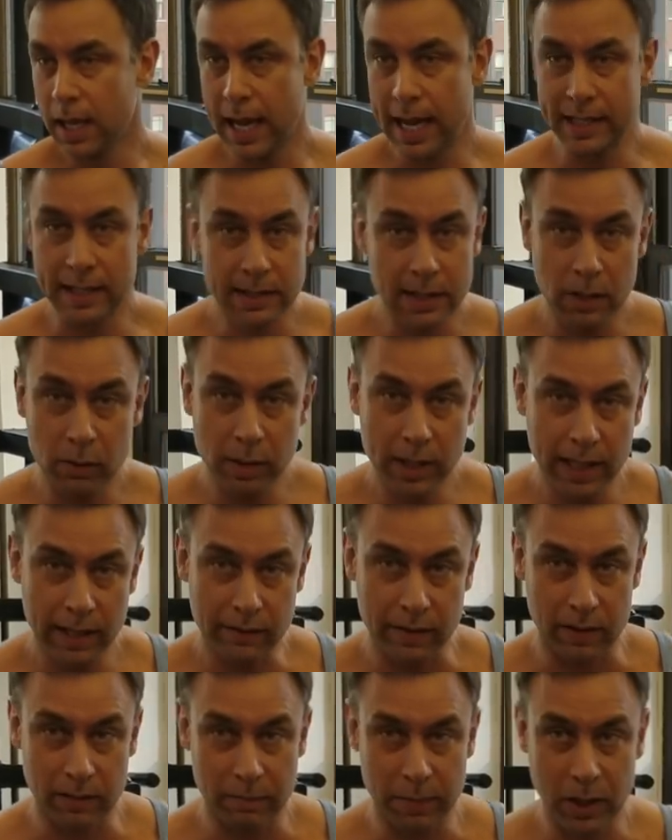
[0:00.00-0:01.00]
and still
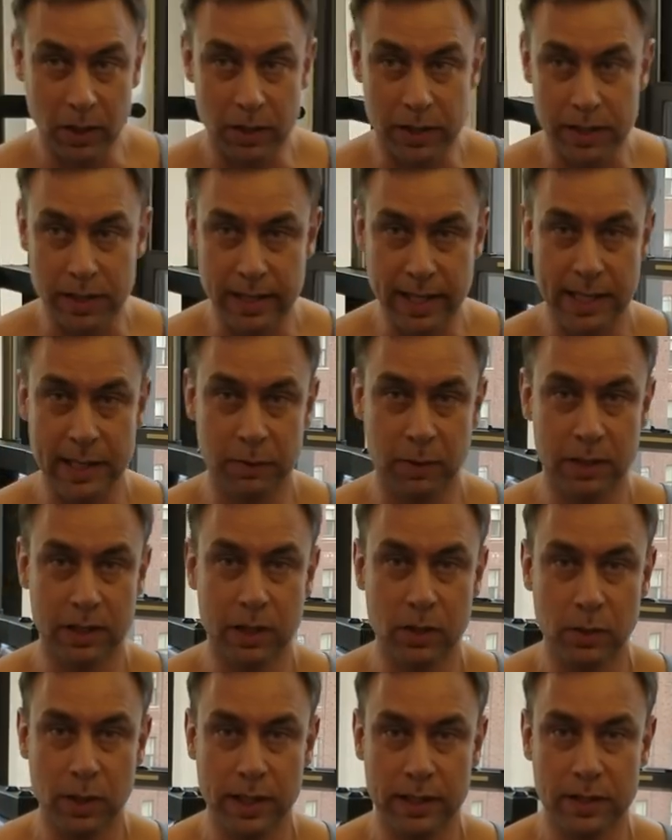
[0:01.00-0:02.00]
recover, because that's what the
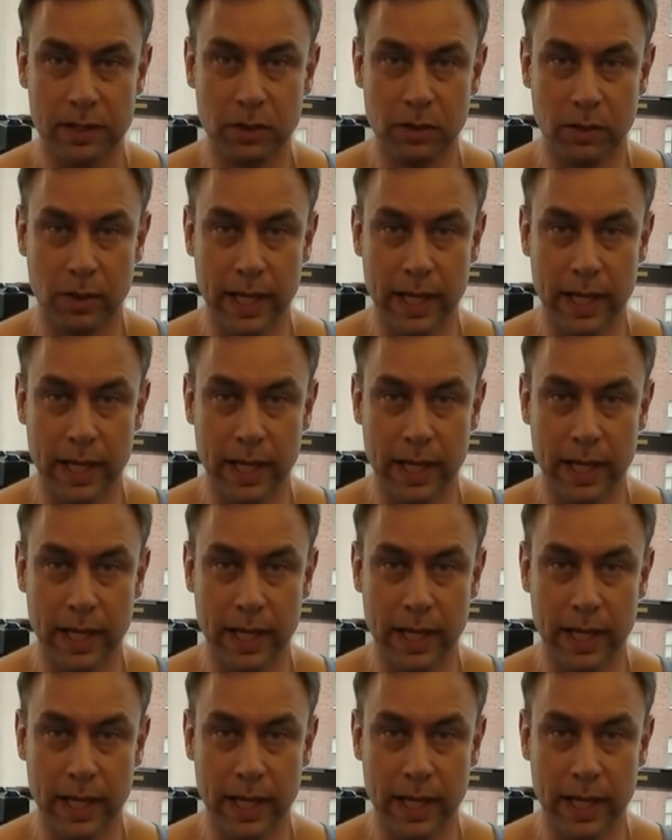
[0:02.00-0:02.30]
drugs do,